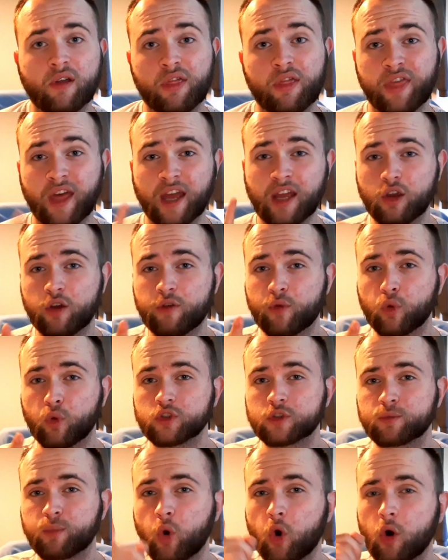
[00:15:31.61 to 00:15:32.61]
Thank you for all the
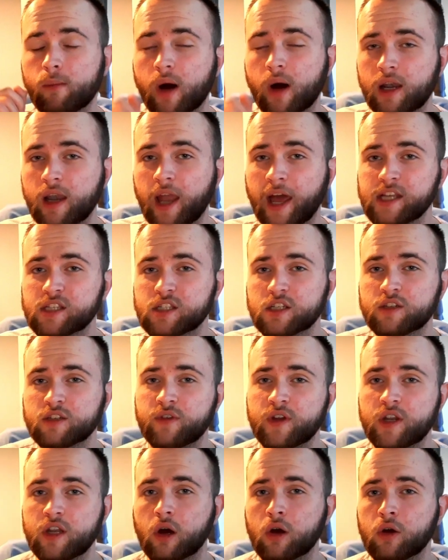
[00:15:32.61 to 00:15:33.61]
support in my latest
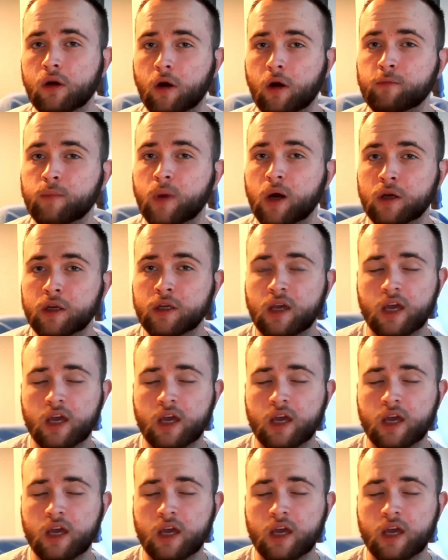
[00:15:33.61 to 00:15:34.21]
video of my